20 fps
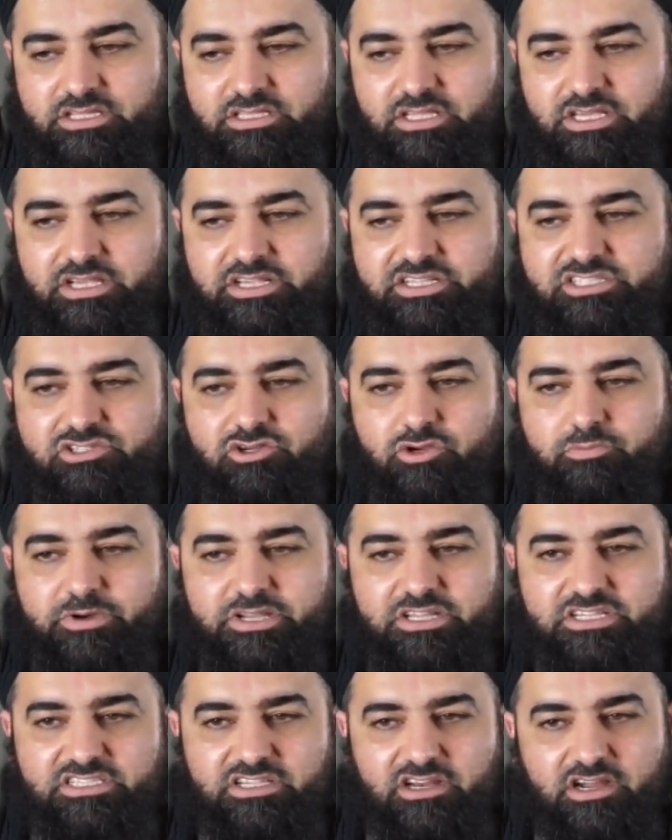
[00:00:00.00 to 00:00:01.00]
the history of
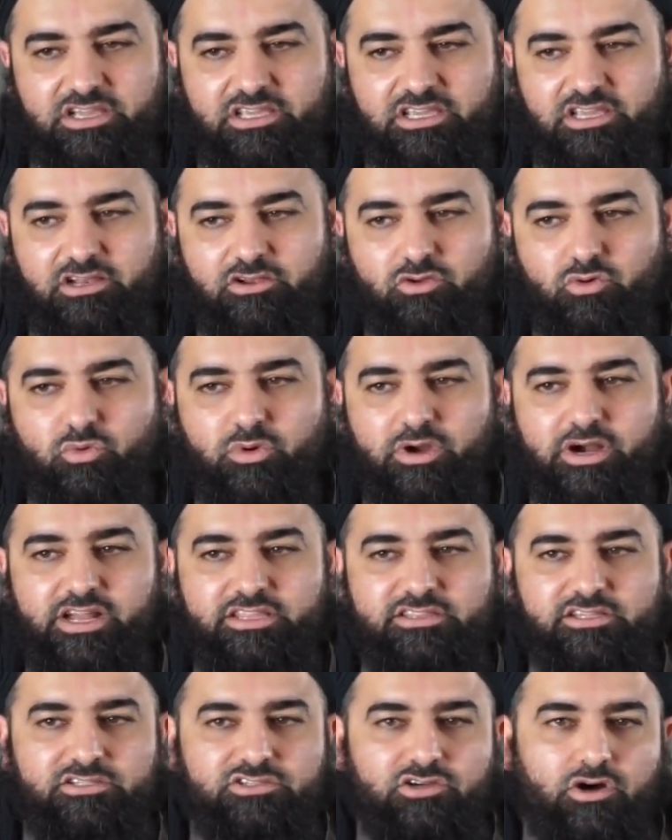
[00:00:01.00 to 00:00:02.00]
Bani Israel, who were
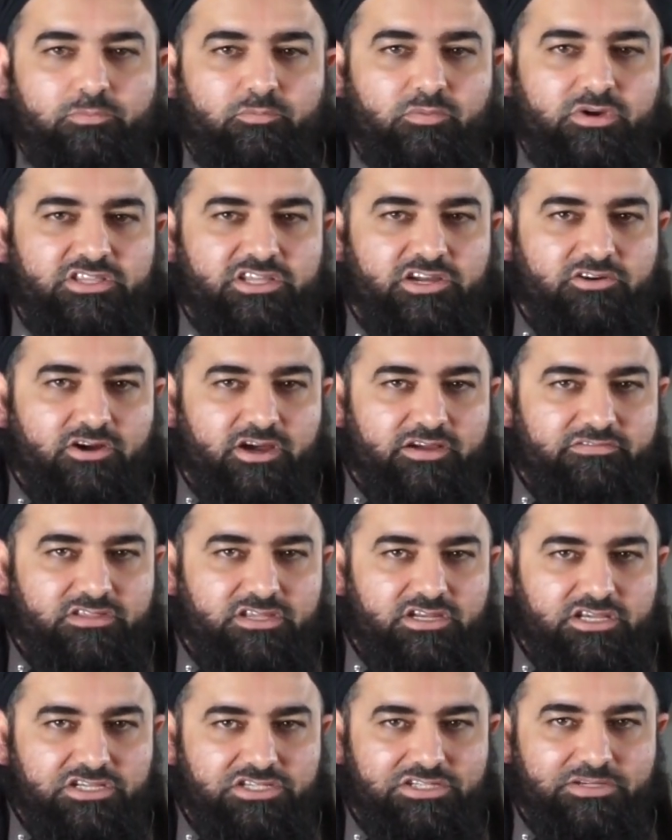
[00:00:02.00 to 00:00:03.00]
at the top when they arrived
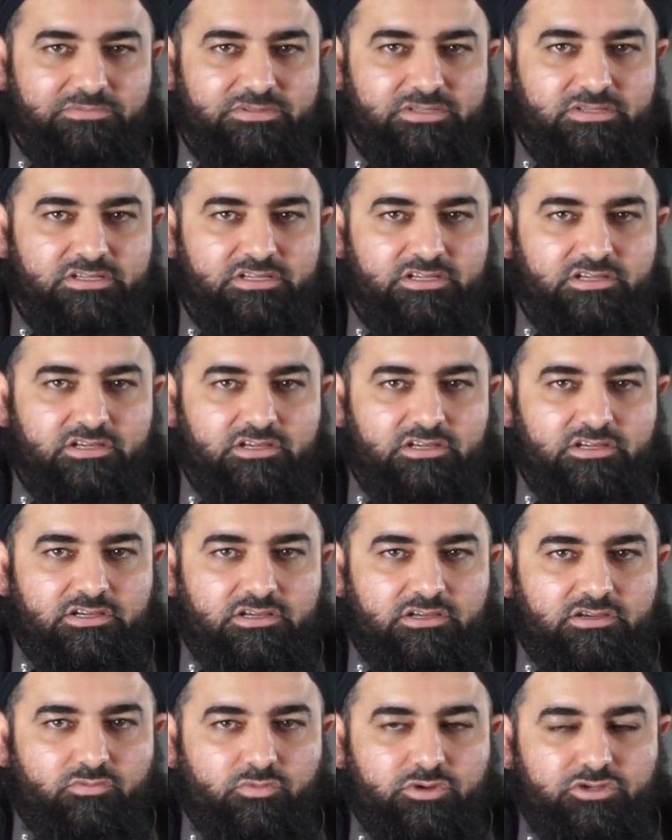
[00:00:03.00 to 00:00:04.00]
in Egypt,
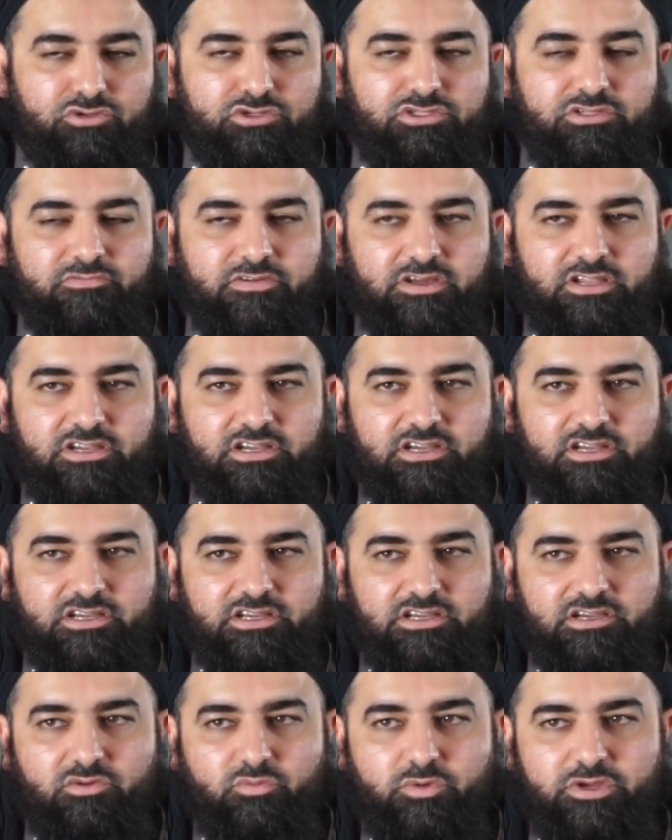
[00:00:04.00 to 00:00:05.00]
when Yusuf,
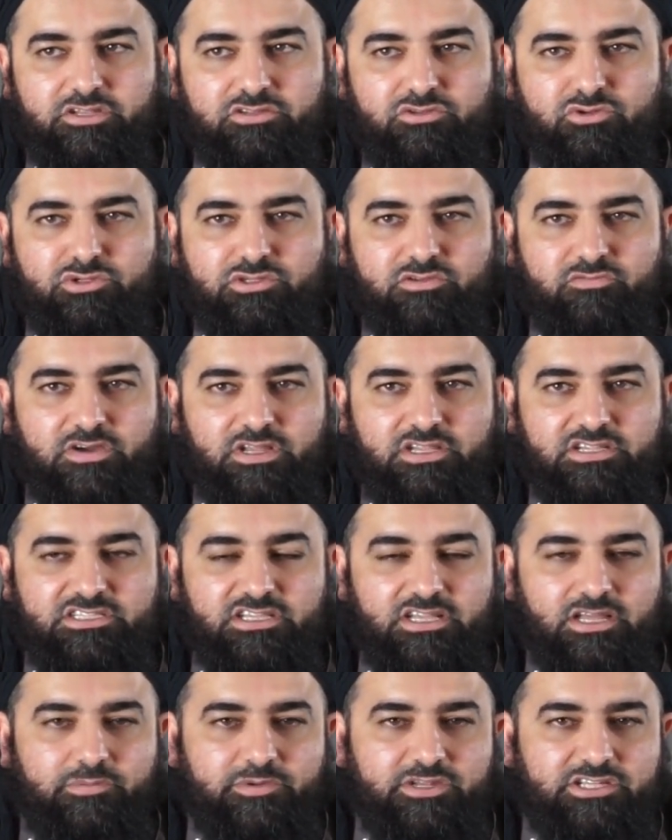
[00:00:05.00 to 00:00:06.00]
uh, when Yusuf
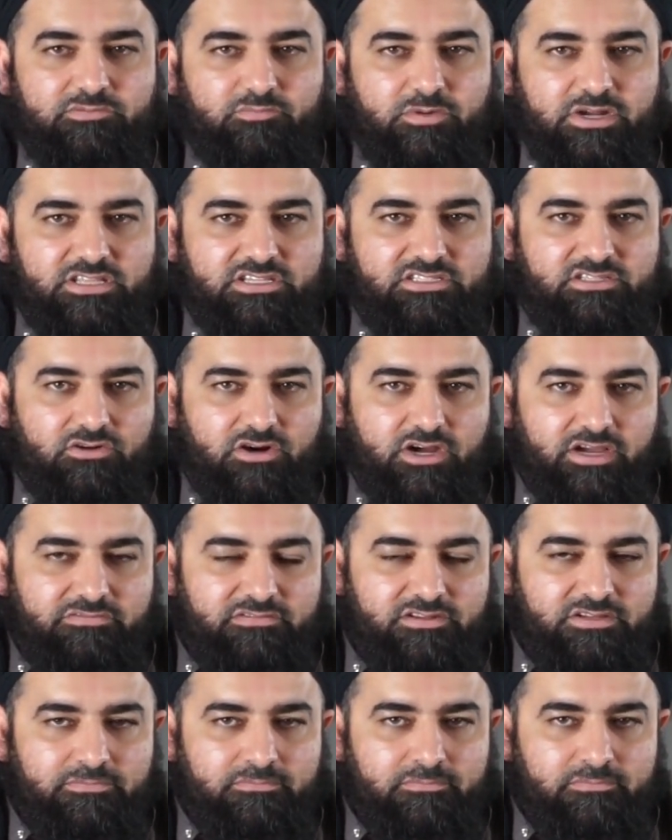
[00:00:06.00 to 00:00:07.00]
and his brothers
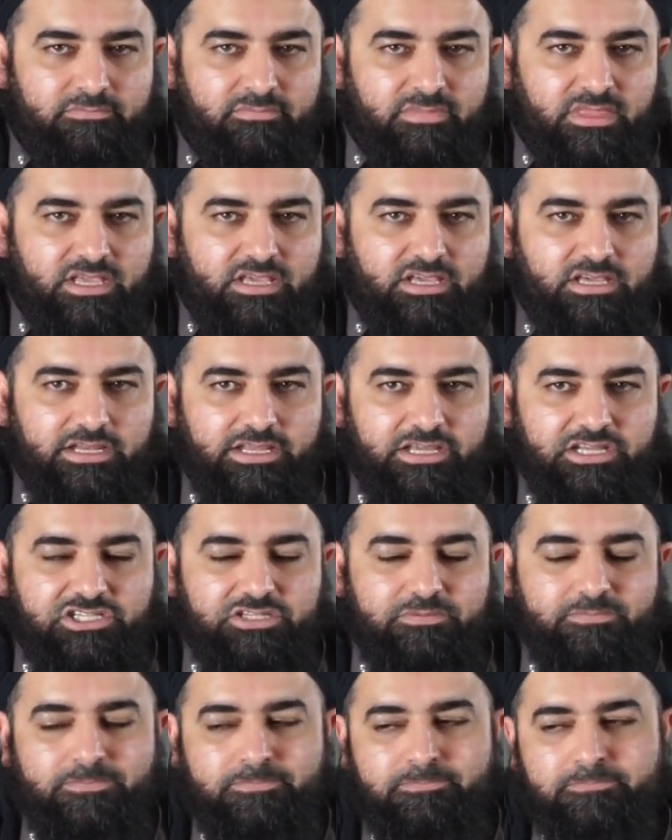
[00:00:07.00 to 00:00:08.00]
arrived in
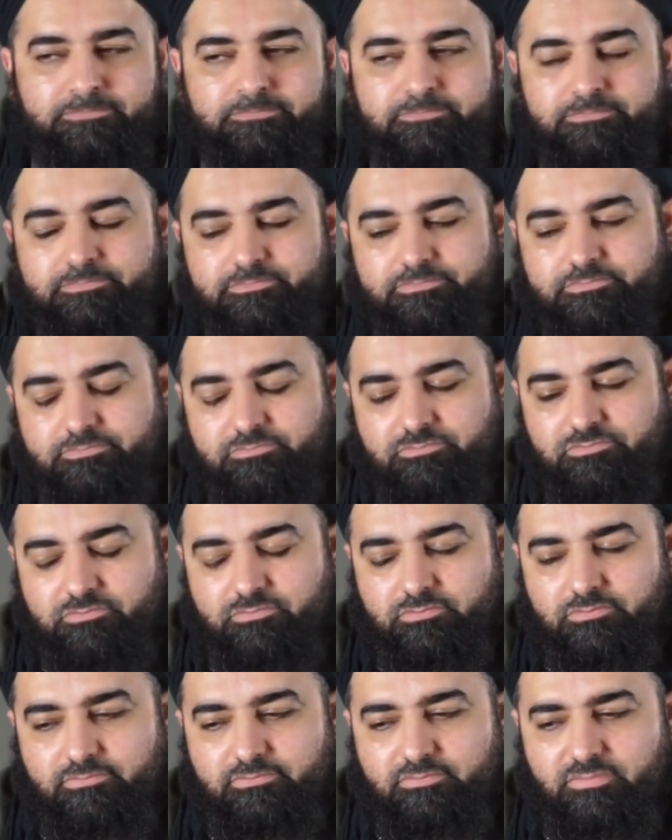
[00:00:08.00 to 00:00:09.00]
Egypt,
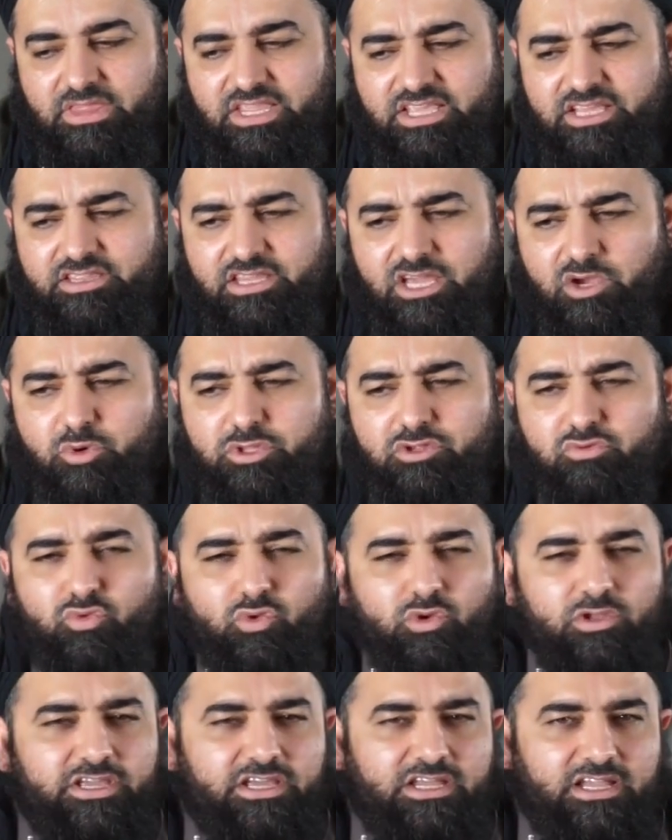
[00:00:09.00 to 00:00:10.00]
they were the
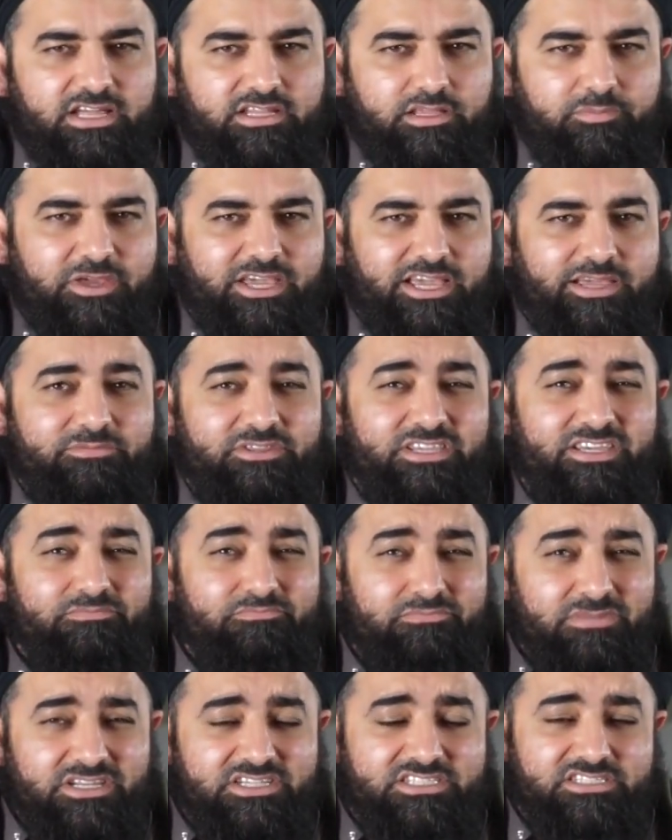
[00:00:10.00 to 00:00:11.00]
ruling class, they became the
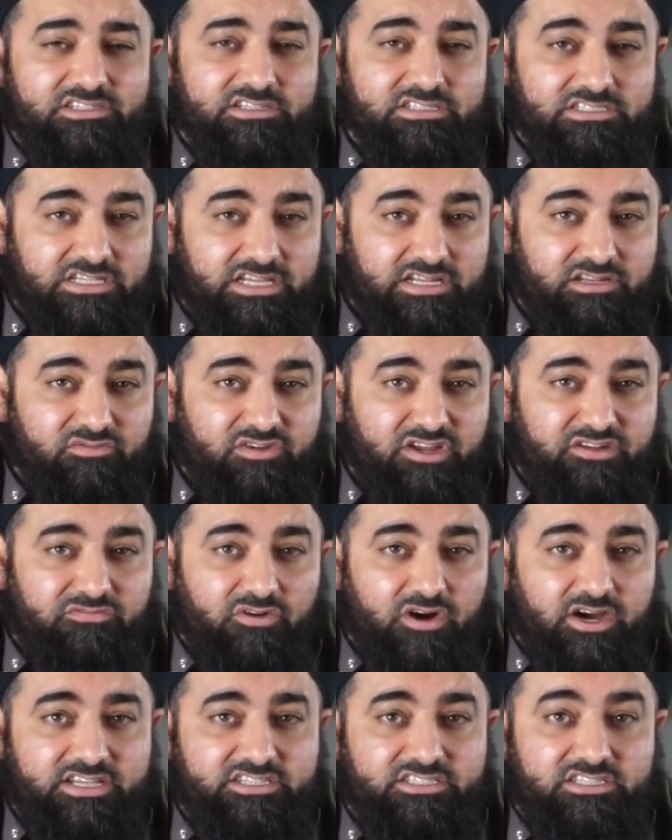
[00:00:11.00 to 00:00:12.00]
ministers and
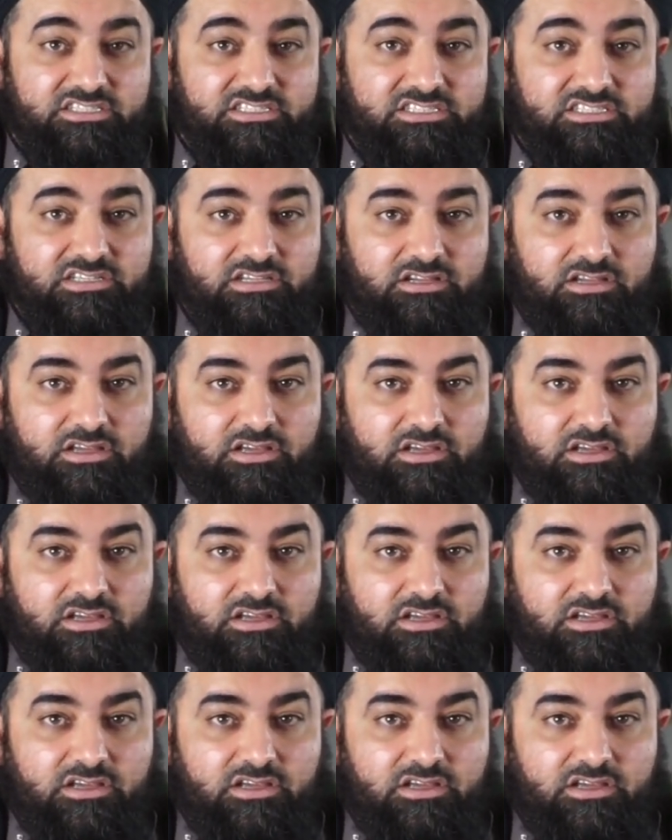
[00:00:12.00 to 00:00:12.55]
advisors